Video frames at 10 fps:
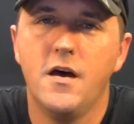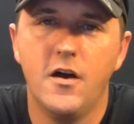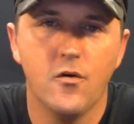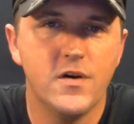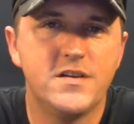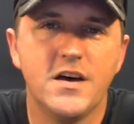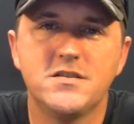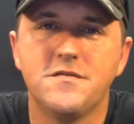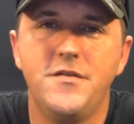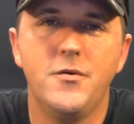It only
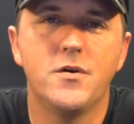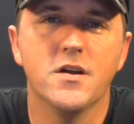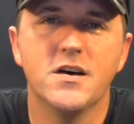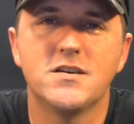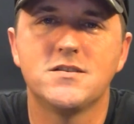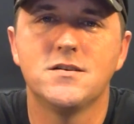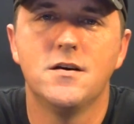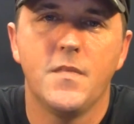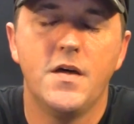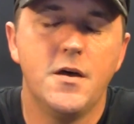takes a few clicks.
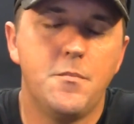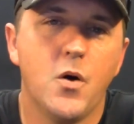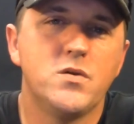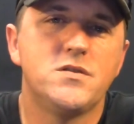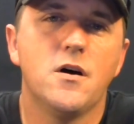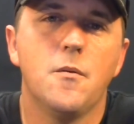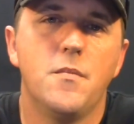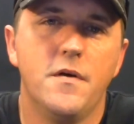And then post up